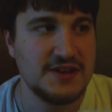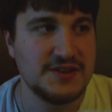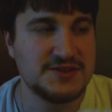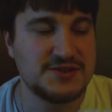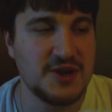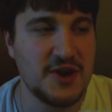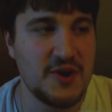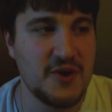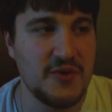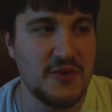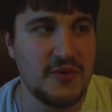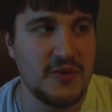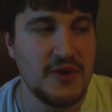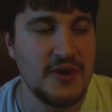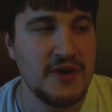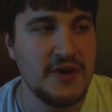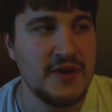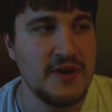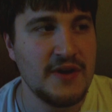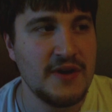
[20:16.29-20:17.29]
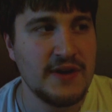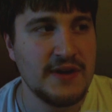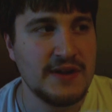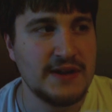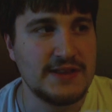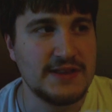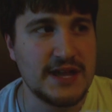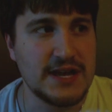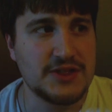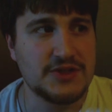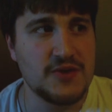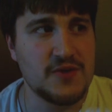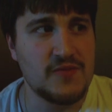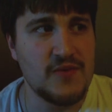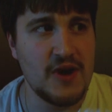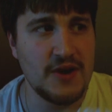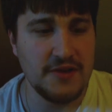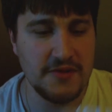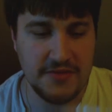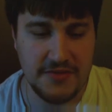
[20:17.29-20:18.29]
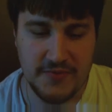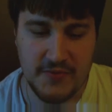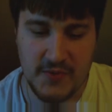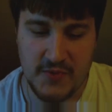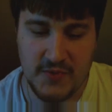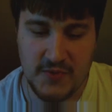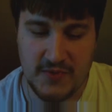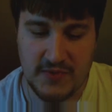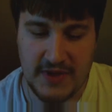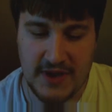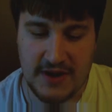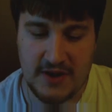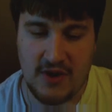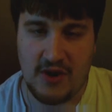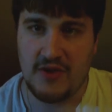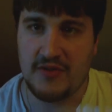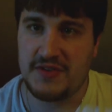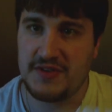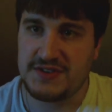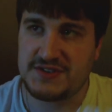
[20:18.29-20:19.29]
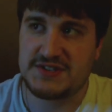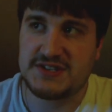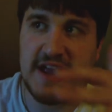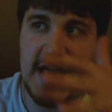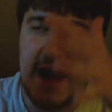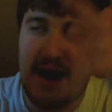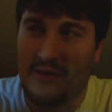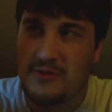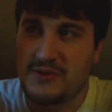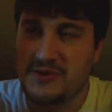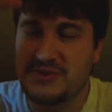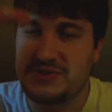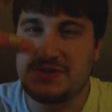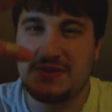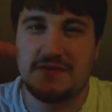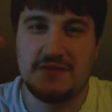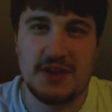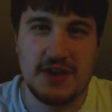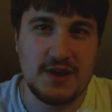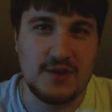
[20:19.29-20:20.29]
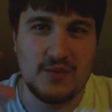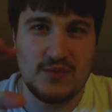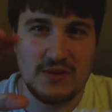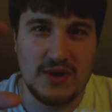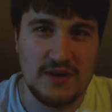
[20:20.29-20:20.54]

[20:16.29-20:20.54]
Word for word: So, like, they're running through, like, all these towers of, like,